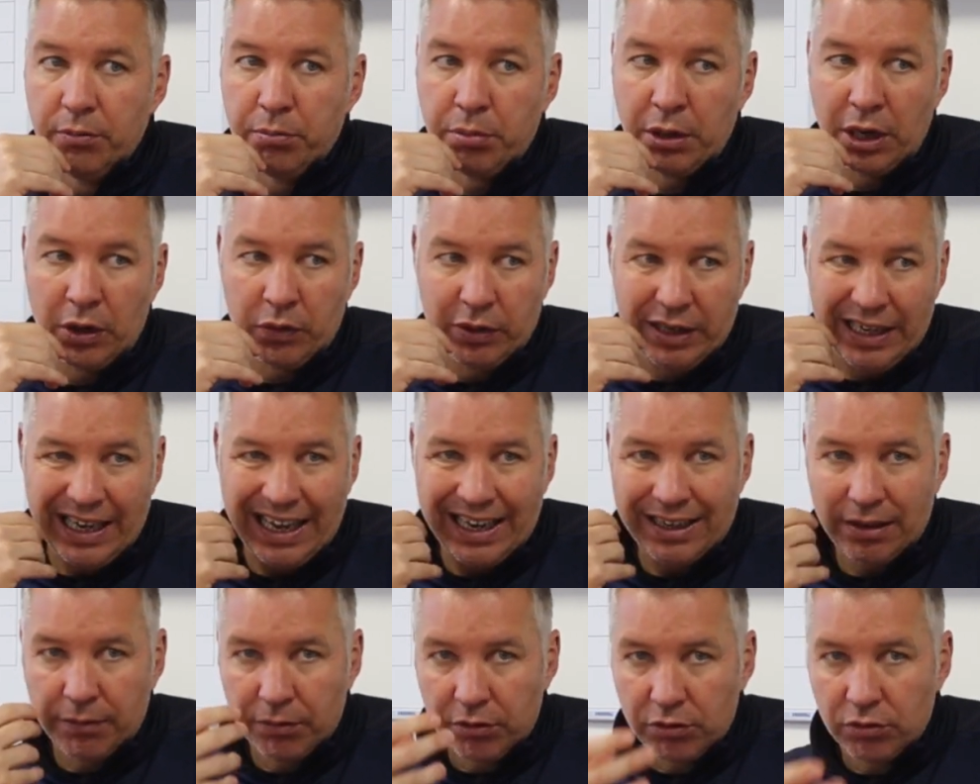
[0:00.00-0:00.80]
Brownie
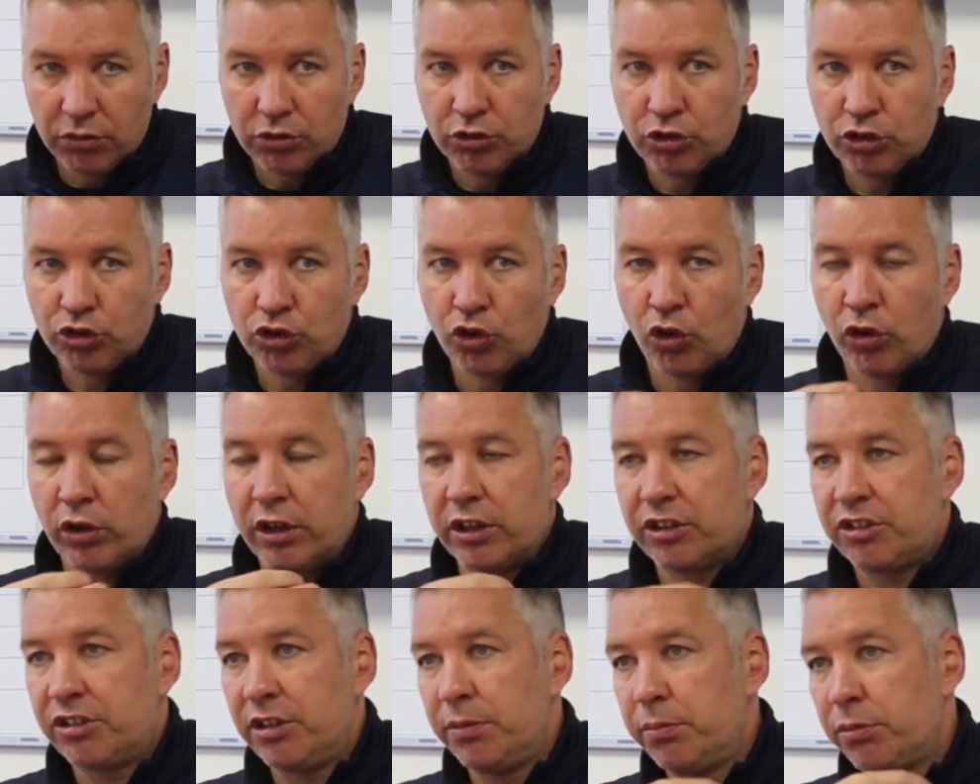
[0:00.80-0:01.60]
had
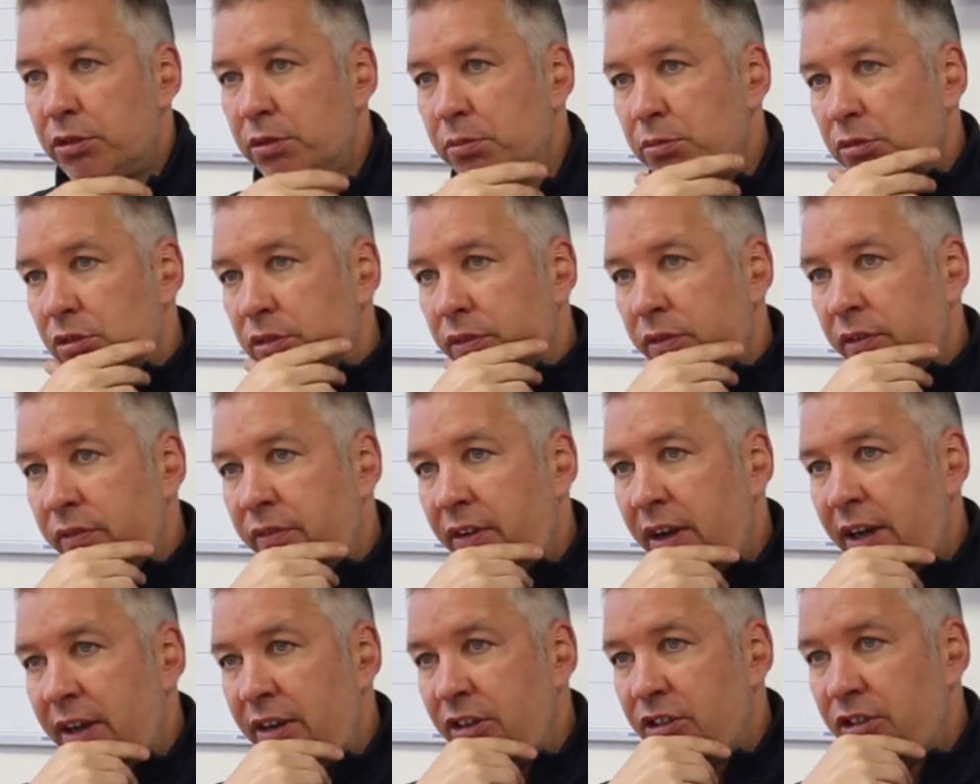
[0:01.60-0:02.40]
stronger symptoms of the
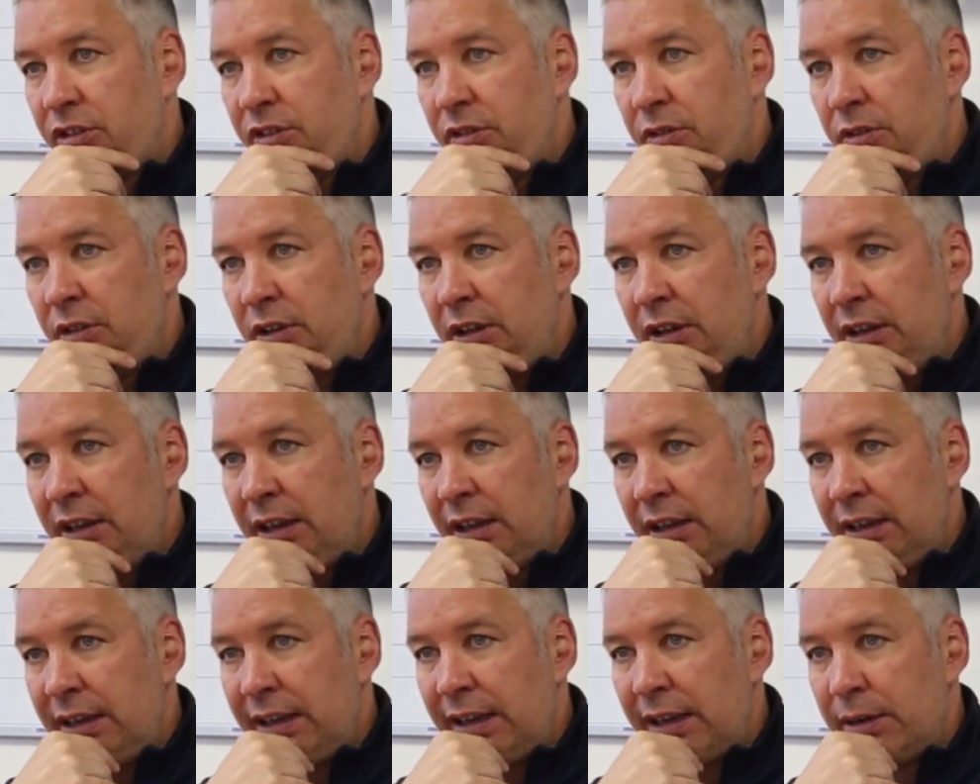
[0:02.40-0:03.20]
virus than,
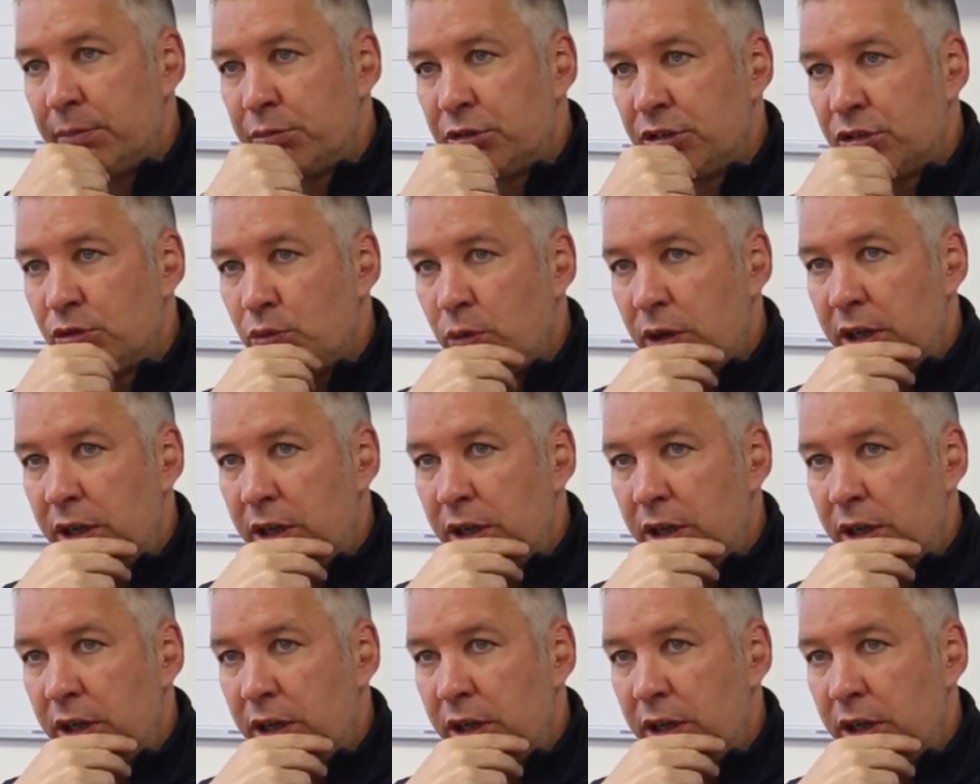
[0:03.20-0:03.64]
than Dems as